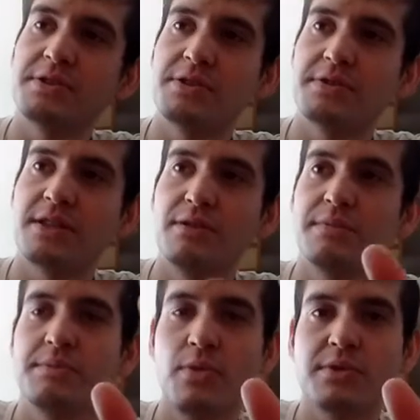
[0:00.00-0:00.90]
so it's a little
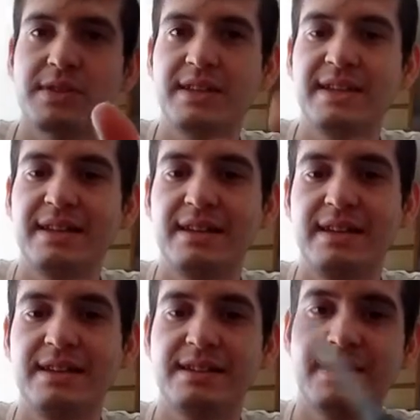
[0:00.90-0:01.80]
bit more sleek
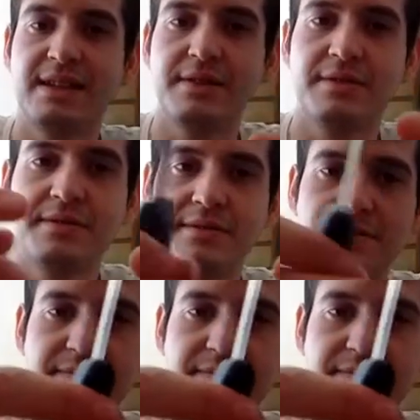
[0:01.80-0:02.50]
still.